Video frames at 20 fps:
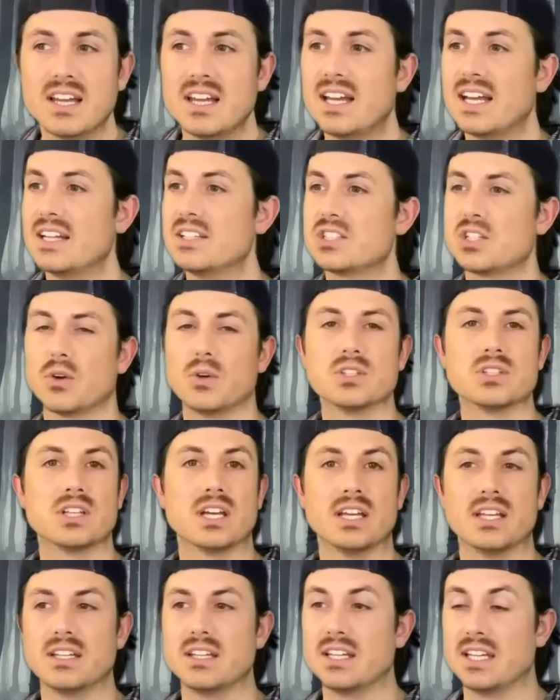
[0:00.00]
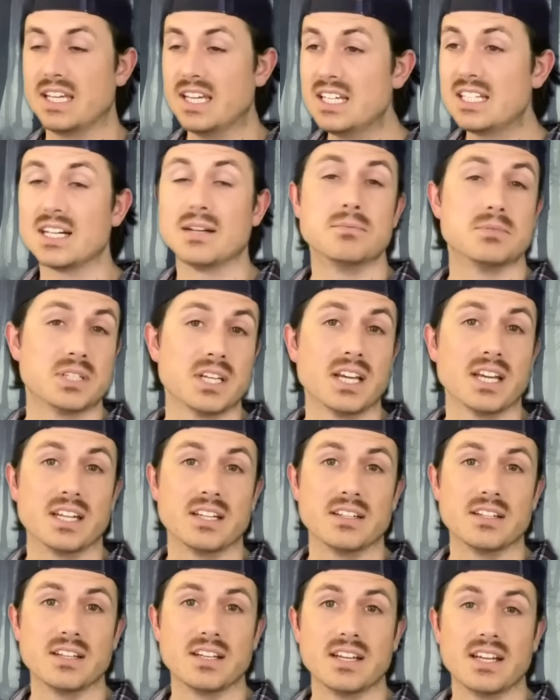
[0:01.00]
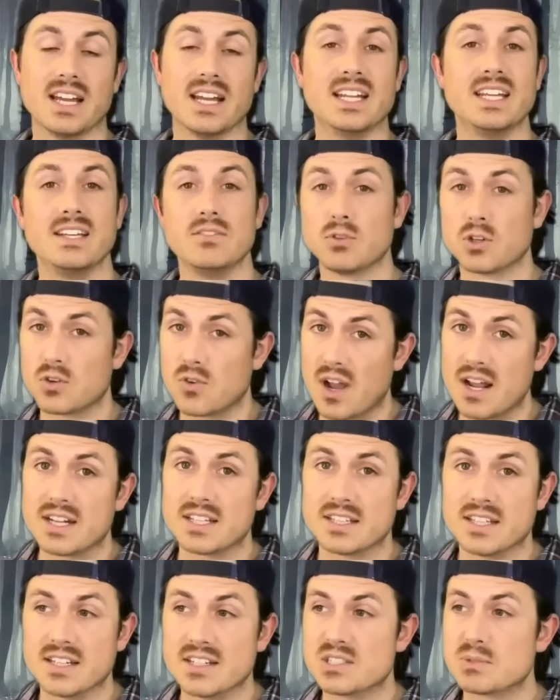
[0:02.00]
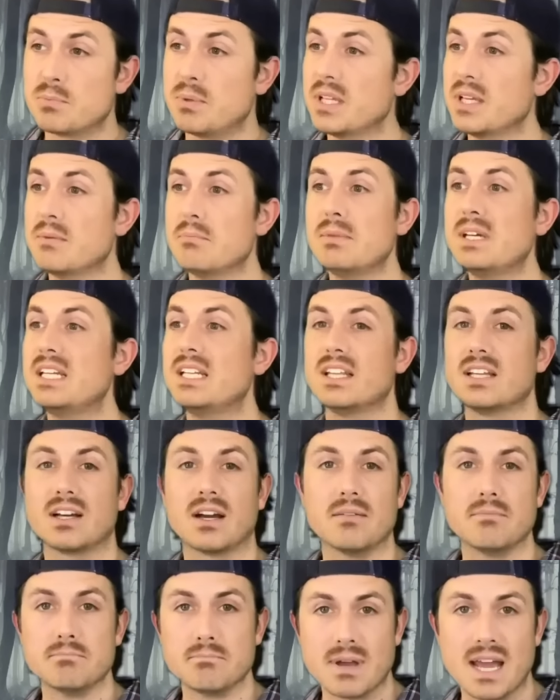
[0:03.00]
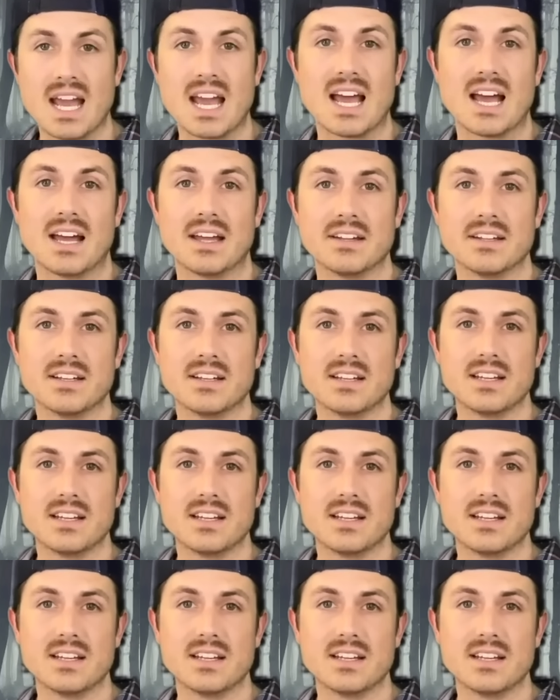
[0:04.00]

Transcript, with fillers: And so it, it, he comes in and he regretted this, but he immediately got mad